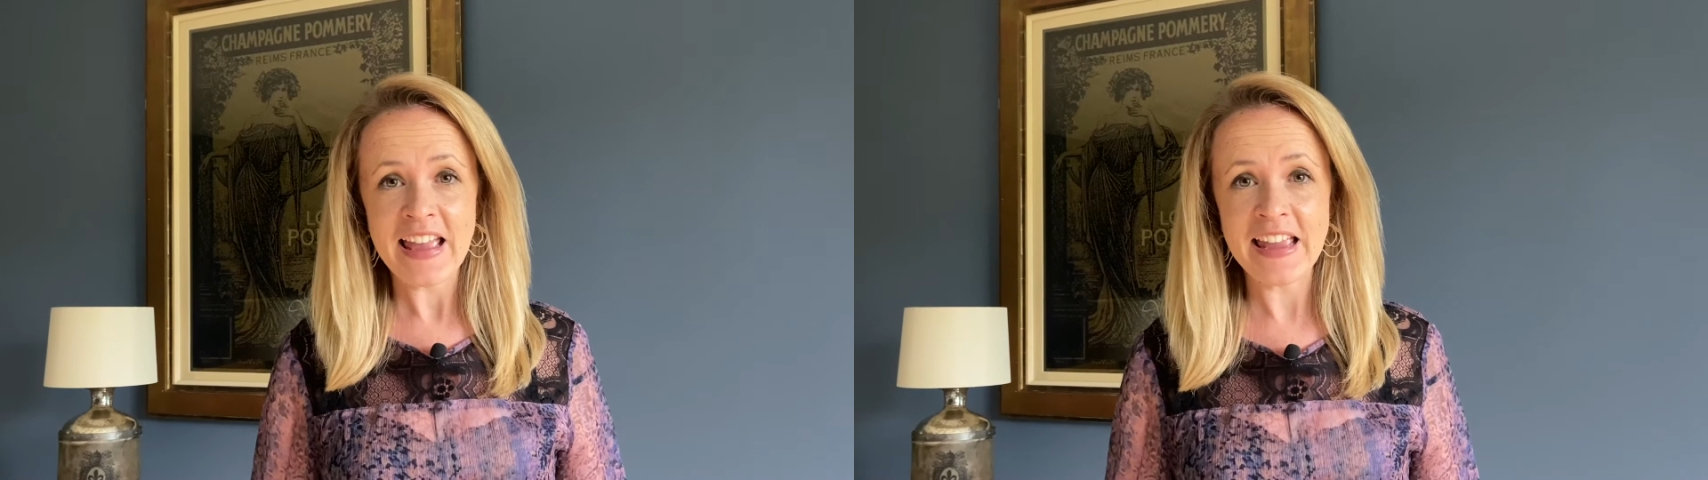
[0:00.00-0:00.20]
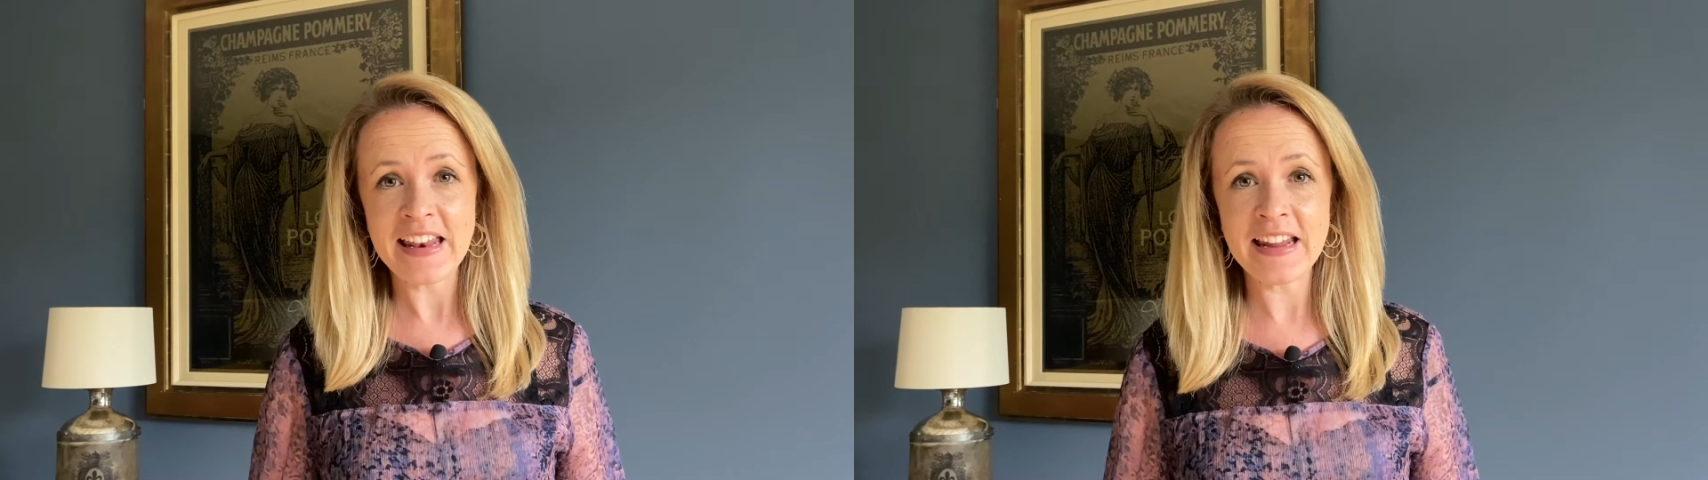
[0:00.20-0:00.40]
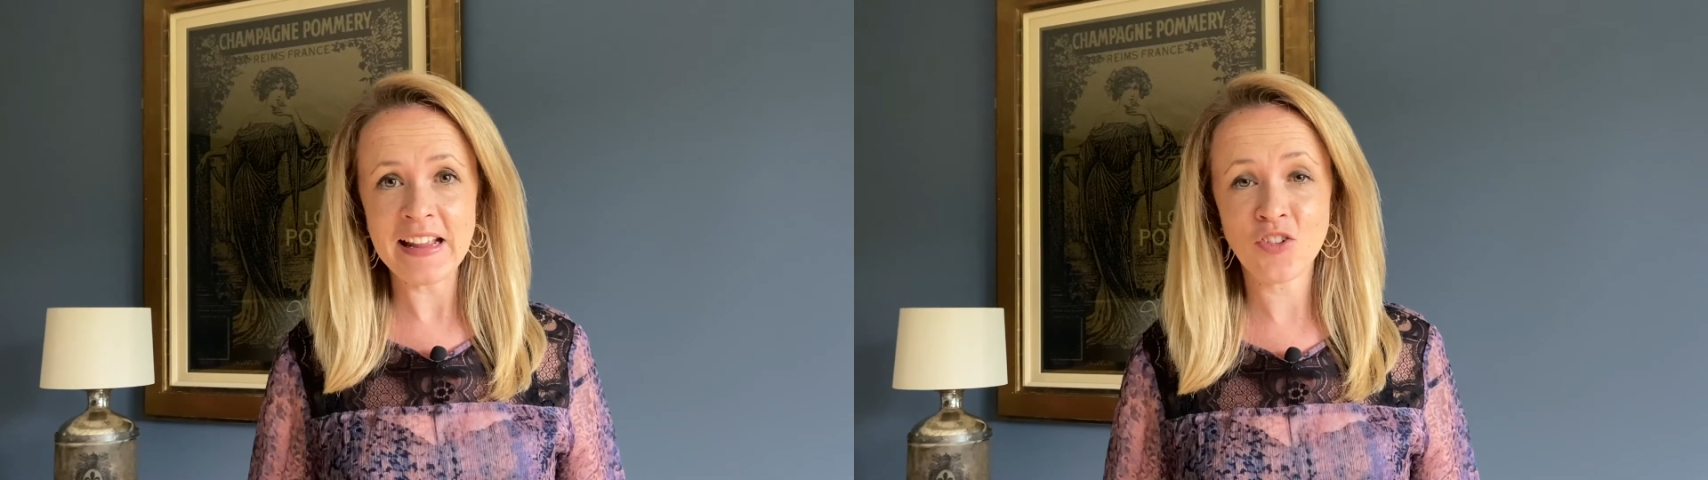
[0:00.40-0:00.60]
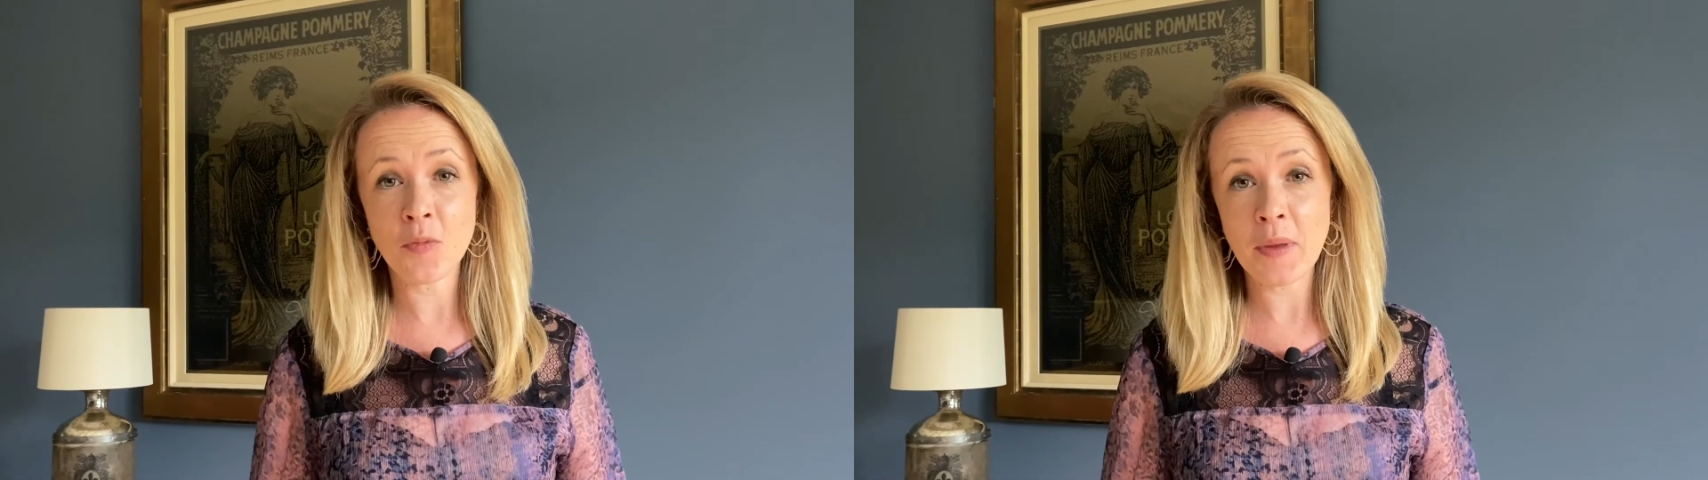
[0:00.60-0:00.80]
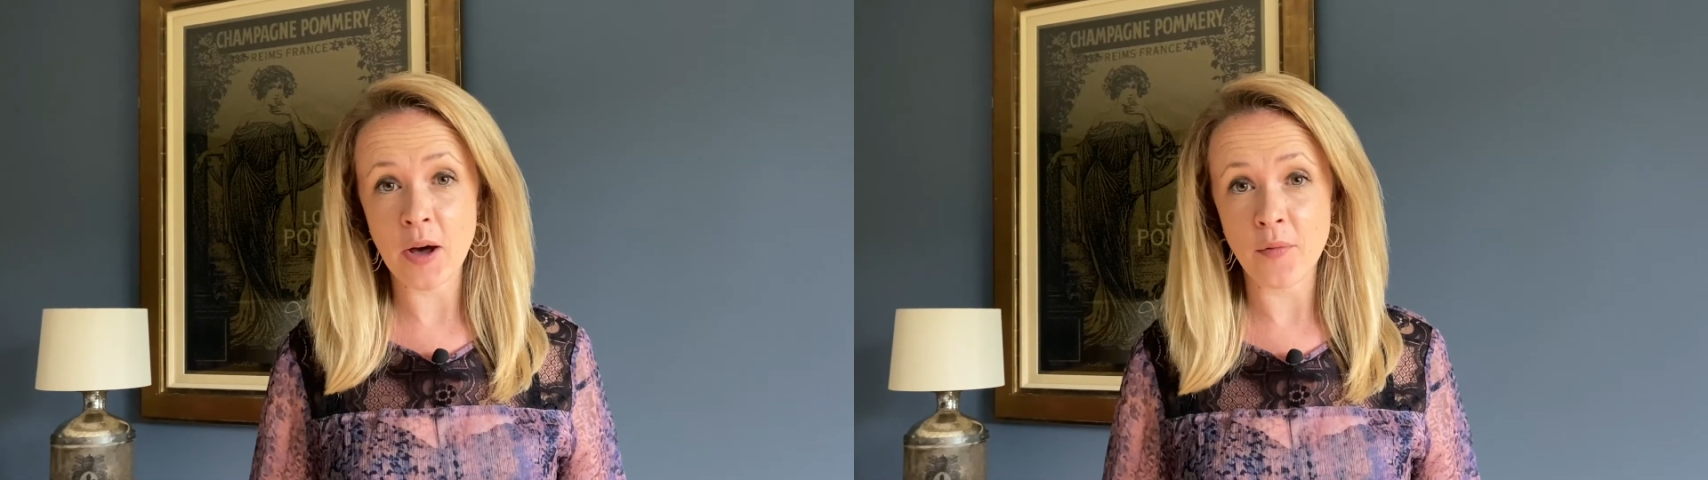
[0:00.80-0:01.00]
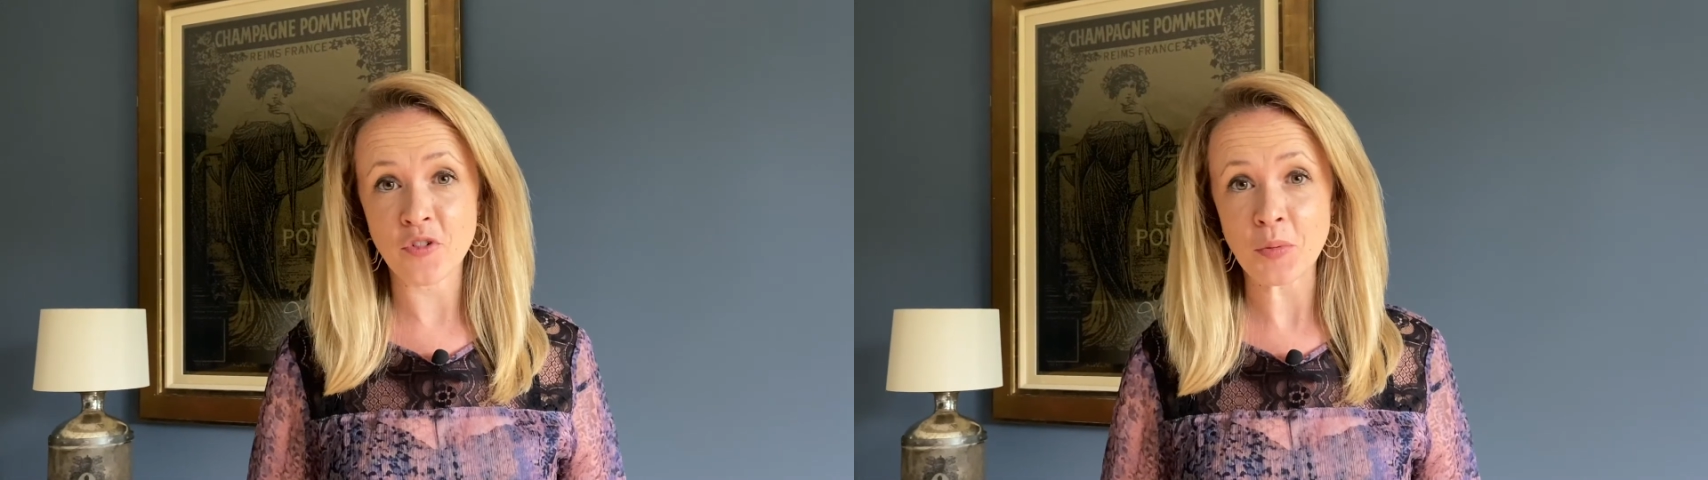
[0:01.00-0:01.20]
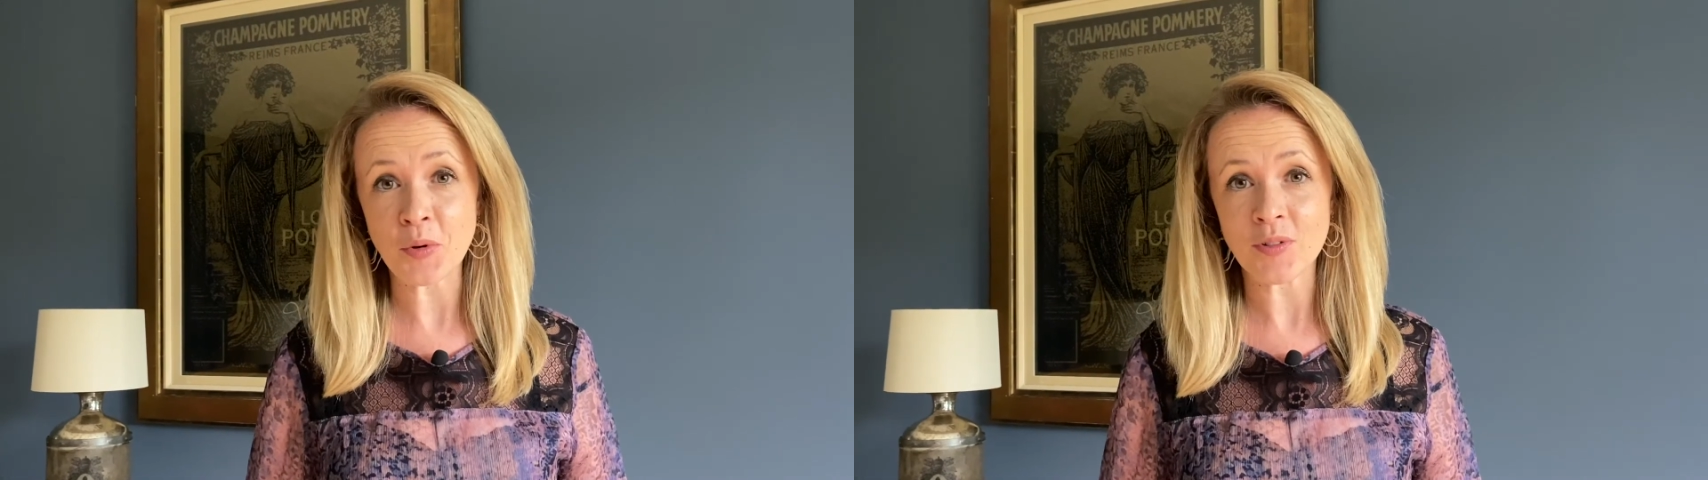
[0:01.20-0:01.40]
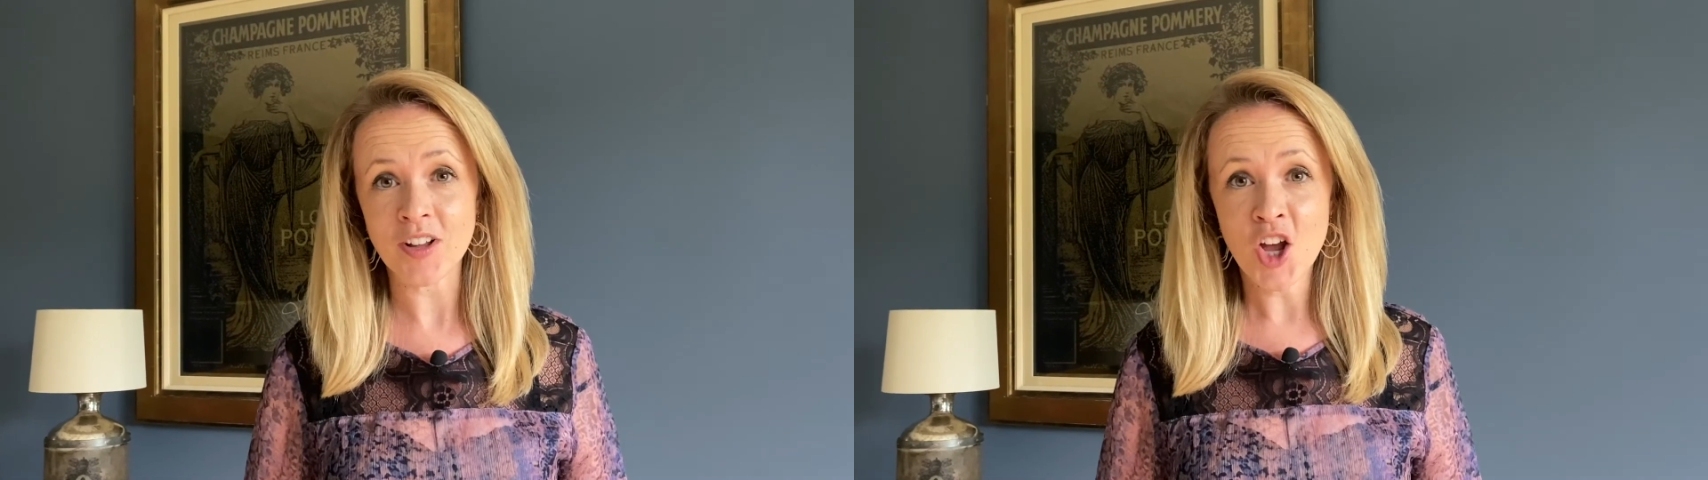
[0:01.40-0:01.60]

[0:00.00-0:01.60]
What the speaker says: It needs to be comfortable,